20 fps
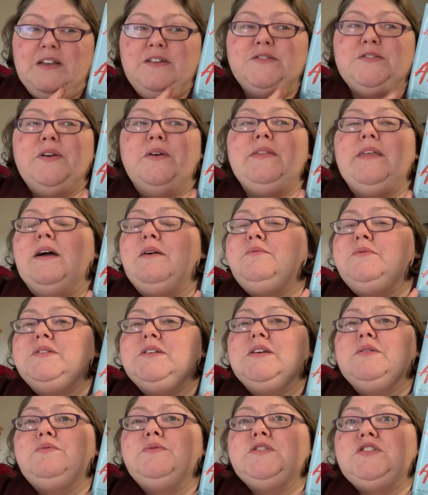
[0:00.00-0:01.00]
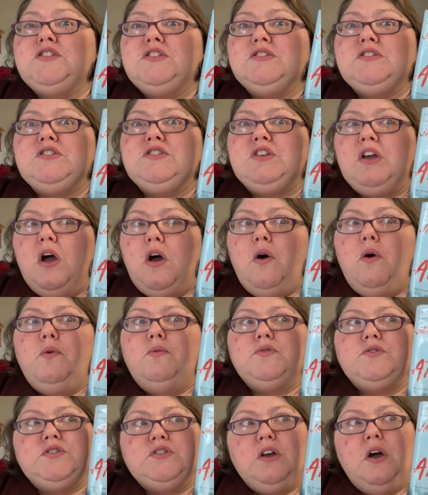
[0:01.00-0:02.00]
So that was, it was just so,
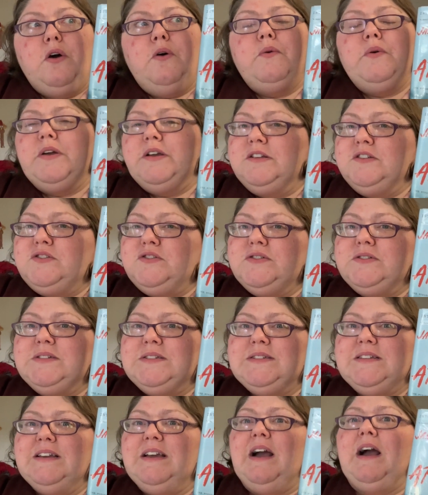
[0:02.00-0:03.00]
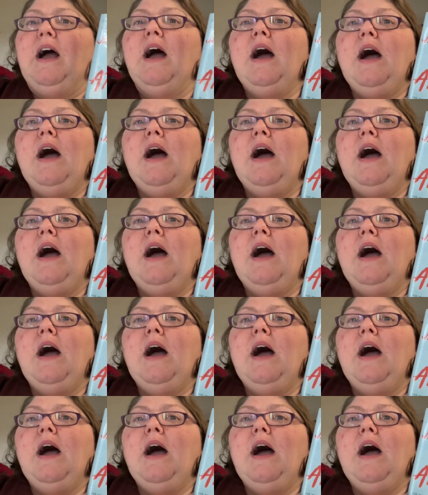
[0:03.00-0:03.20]
so interesting.